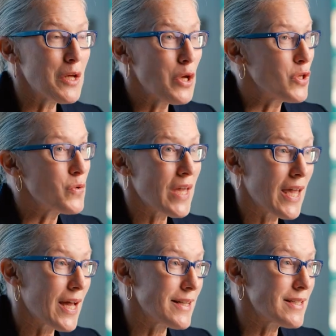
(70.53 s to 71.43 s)
You
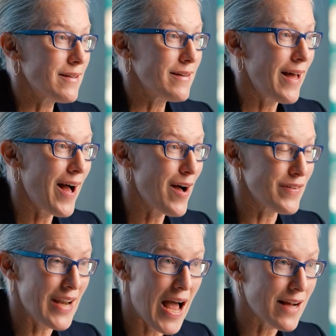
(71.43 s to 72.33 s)
can't have
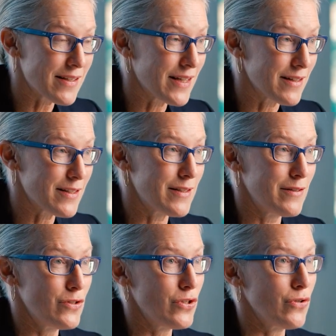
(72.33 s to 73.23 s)
an access
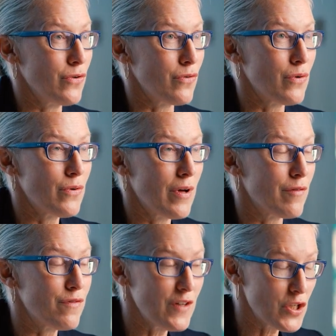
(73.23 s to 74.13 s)
to a
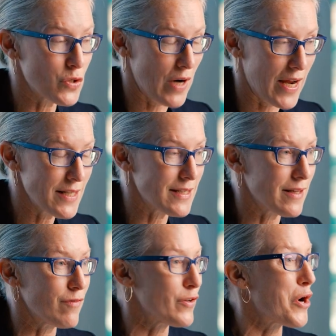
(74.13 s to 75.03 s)
fish right
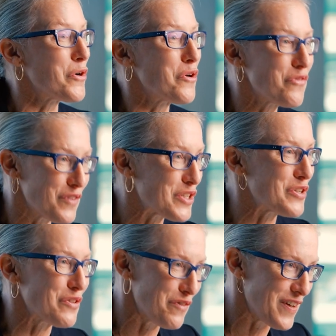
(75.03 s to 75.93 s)
if there are no fish
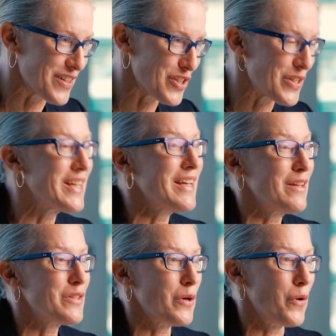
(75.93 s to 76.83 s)
to fish.
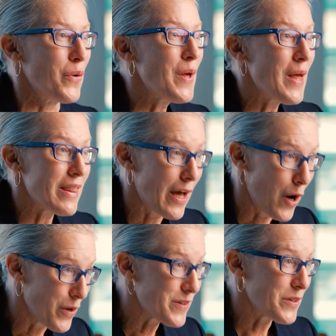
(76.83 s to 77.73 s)
So that
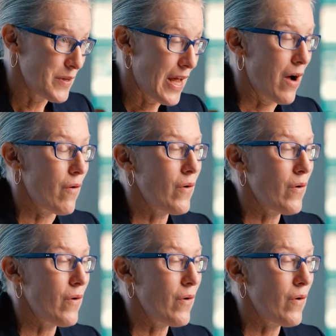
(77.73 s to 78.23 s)
also now